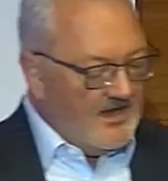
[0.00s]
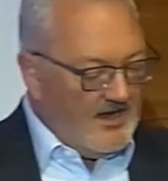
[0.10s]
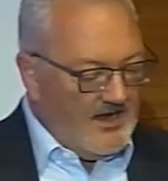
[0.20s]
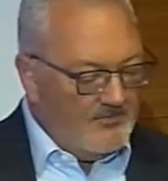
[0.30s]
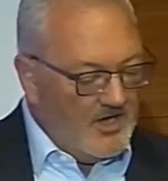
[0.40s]

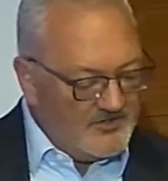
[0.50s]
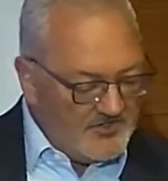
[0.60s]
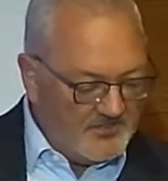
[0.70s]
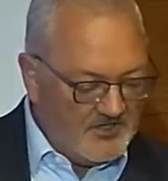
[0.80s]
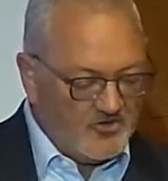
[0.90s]
I'll do
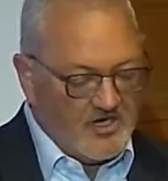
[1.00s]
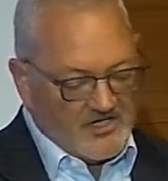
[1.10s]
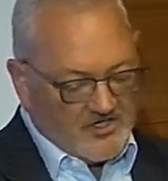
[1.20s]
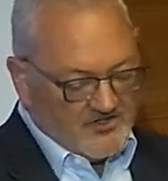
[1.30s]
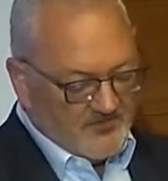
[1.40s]
some
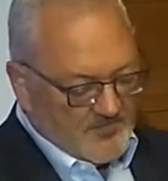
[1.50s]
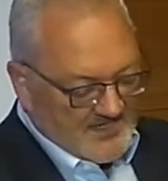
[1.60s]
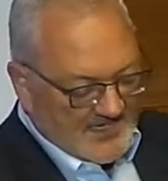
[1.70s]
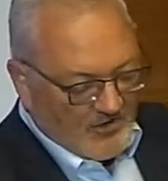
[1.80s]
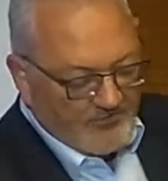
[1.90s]
introductions of
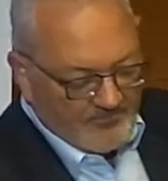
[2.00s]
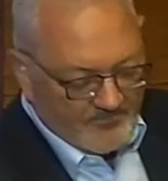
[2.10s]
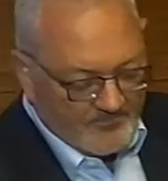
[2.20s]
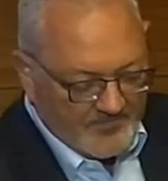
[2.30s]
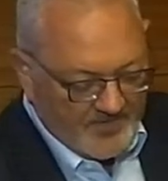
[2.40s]
myself
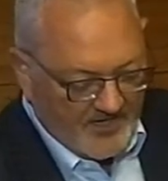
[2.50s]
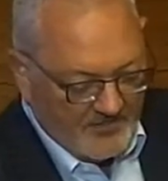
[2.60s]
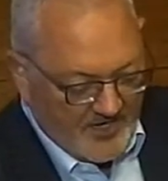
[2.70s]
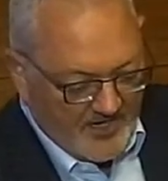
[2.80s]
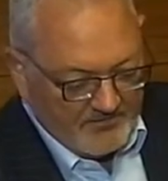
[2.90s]
in a
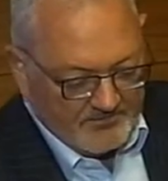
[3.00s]
minute.